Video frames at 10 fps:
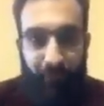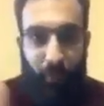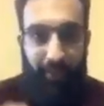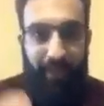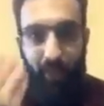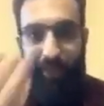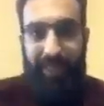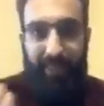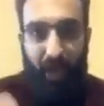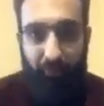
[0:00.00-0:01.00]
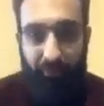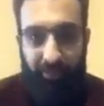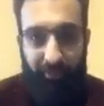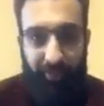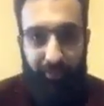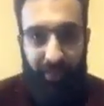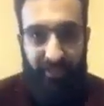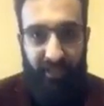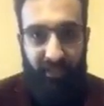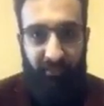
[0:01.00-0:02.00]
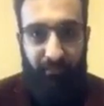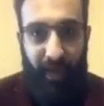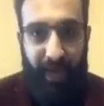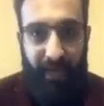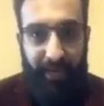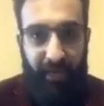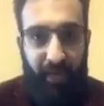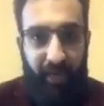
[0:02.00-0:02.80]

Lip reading: when they look at the office of the president of Buhari,